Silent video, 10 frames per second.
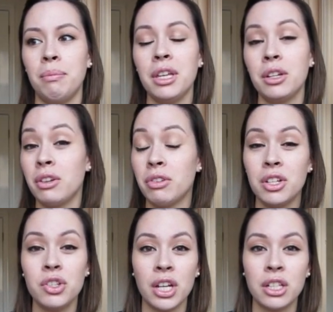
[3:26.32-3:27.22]
You know, if you're
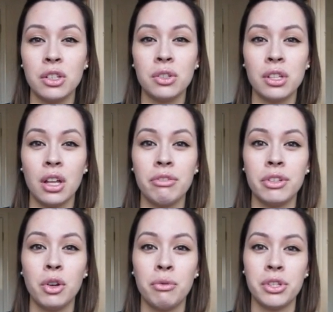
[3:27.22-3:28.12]
injecting yourself,
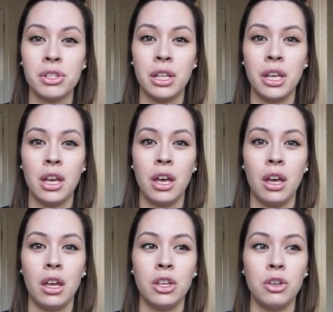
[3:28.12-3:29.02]
then obviously
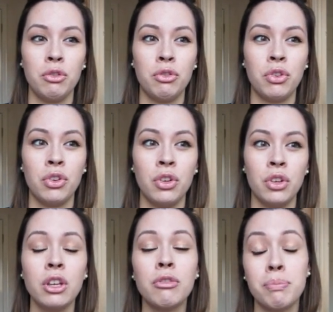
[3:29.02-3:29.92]

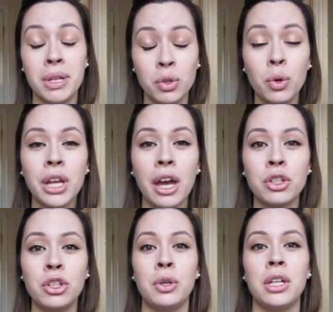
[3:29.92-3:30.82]
you've been taught how
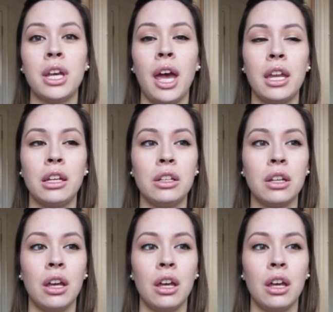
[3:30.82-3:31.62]
to do it, and